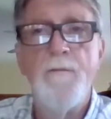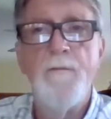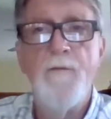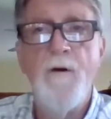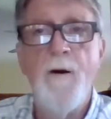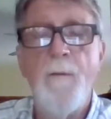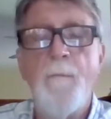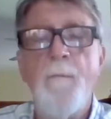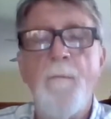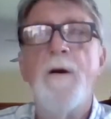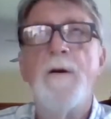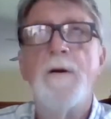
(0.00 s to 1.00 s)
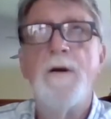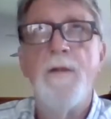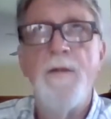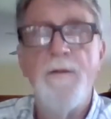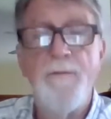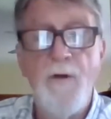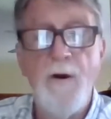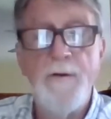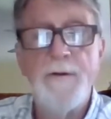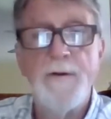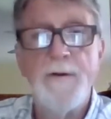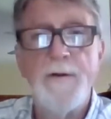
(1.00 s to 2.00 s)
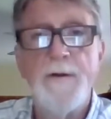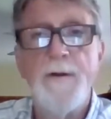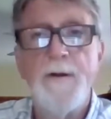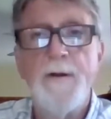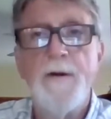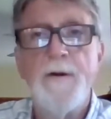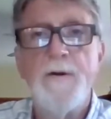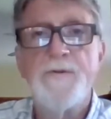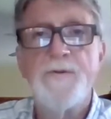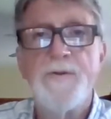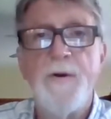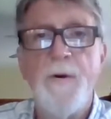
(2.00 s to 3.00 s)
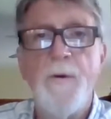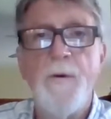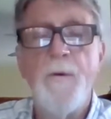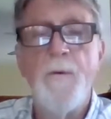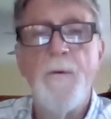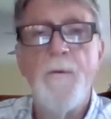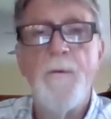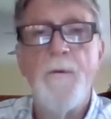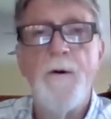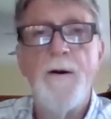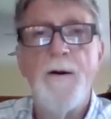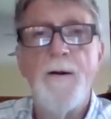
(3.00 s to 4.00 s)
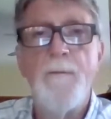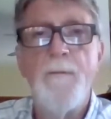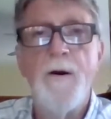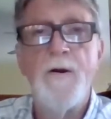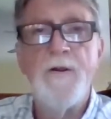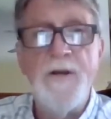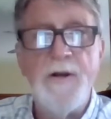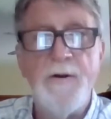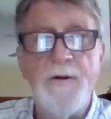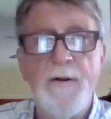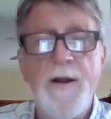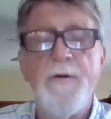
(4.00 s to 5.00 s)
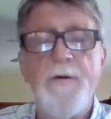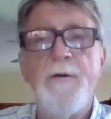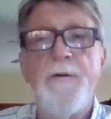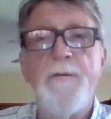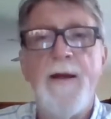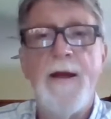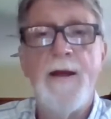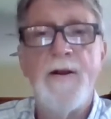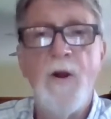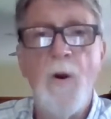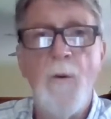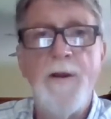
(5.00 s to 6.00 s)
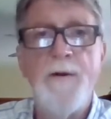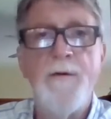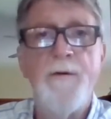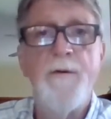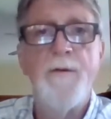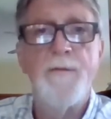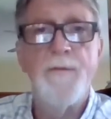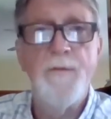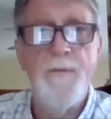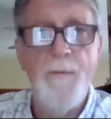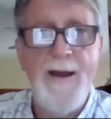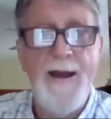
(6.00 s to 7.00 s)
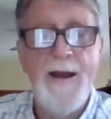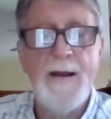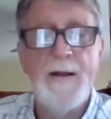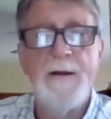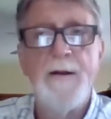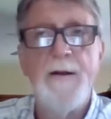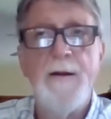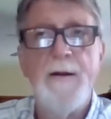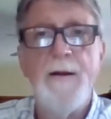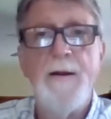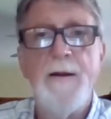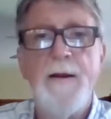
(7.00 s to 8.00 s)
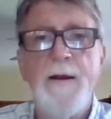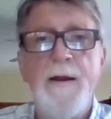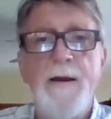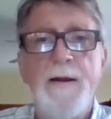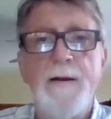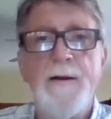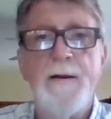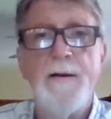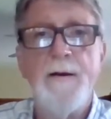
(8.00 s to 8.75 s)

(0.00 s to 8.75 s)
from the front. So a year later, they had to go in through the back and